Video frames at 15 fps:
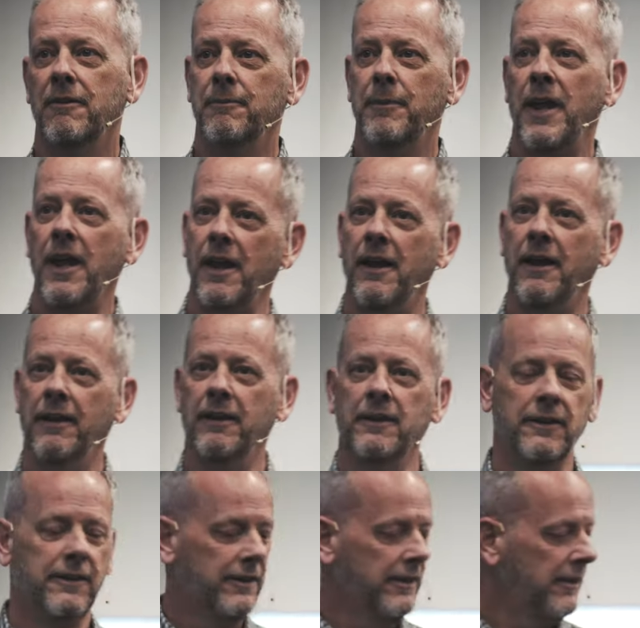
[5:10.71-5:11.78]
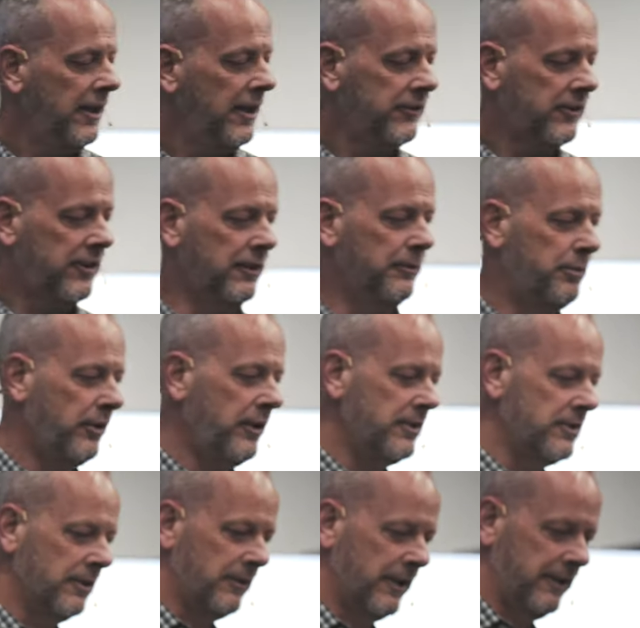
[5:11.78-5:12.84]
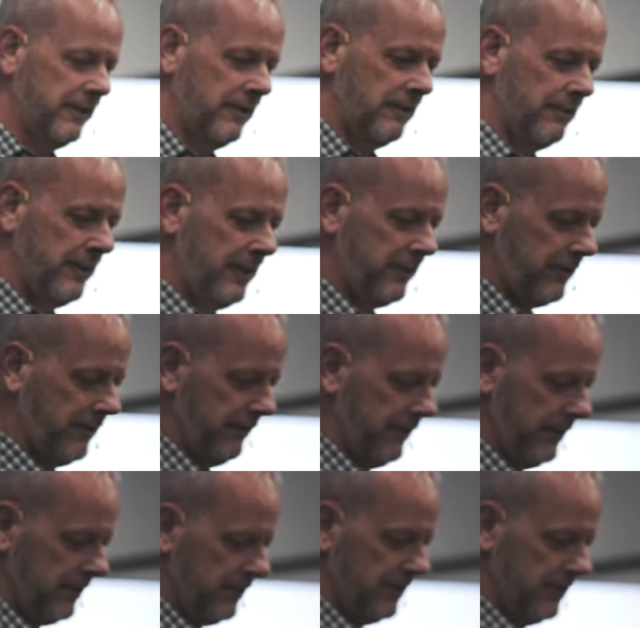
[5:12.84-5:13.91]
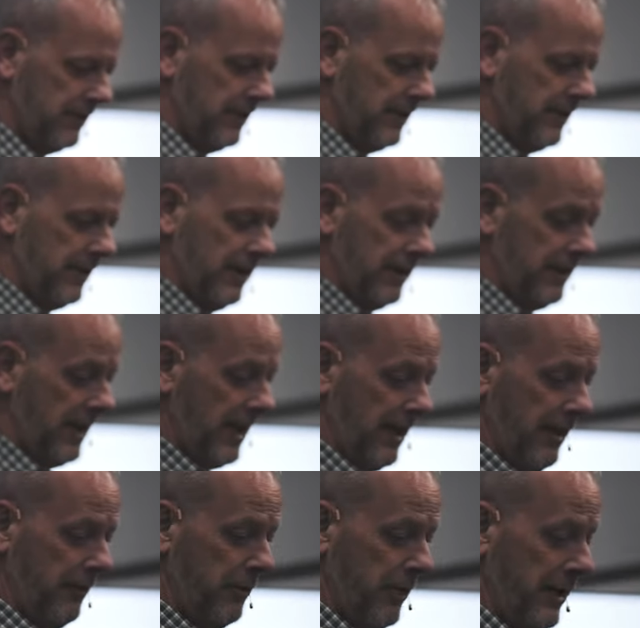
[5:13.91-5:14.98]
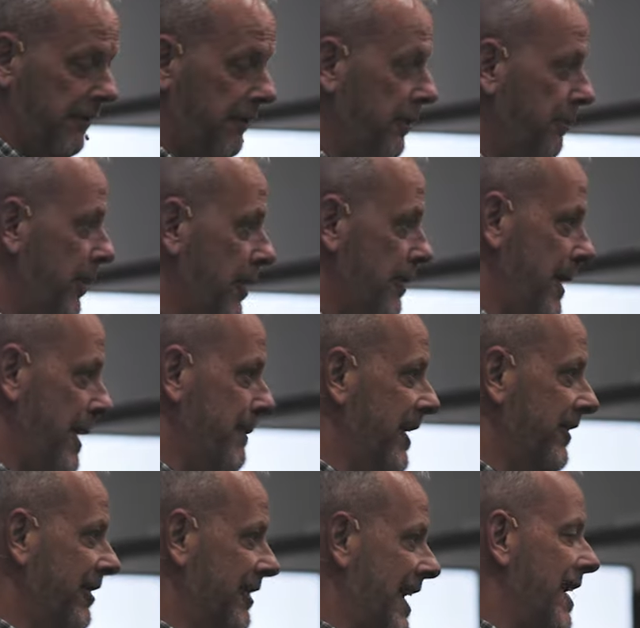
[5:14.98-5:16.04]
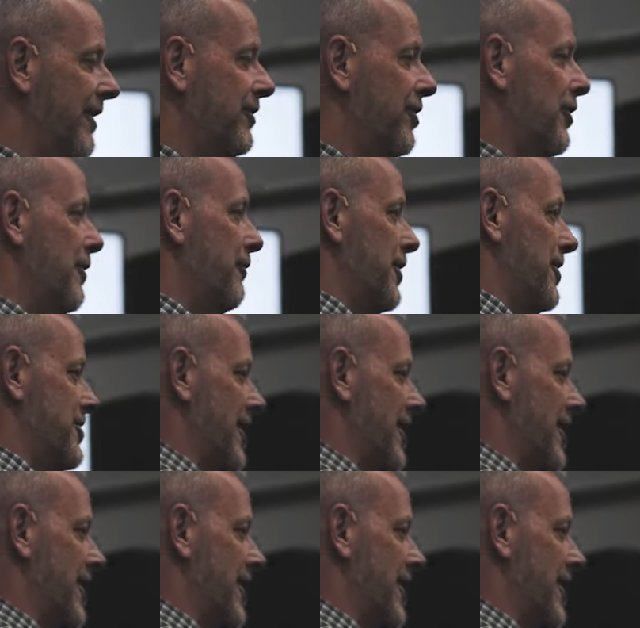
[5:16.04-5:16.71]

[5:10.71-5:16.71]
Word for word: Man, that's good preaching right there, Pastor Phil. Yeah, it wasn't even a part of my message. Now turn over to